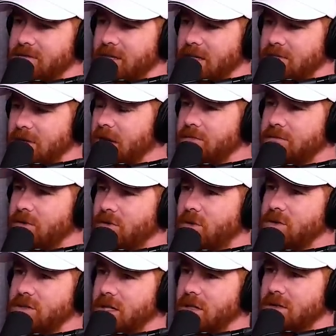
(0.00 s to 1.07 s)
he was like, "Yeah, of
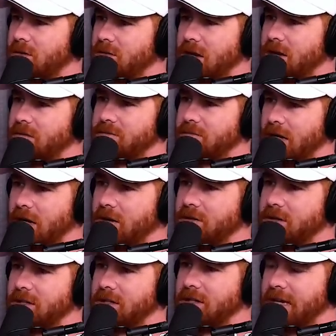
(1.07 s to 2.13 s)
course, yeah, no doubt," you know.
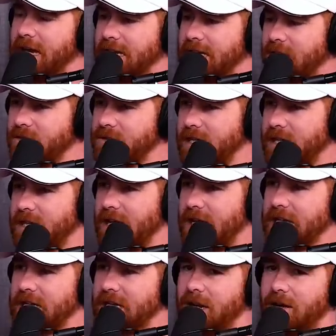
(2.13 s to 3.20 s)
And he goes to like
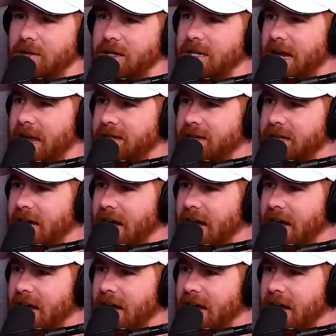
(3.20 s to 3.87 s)
kind of get up, and the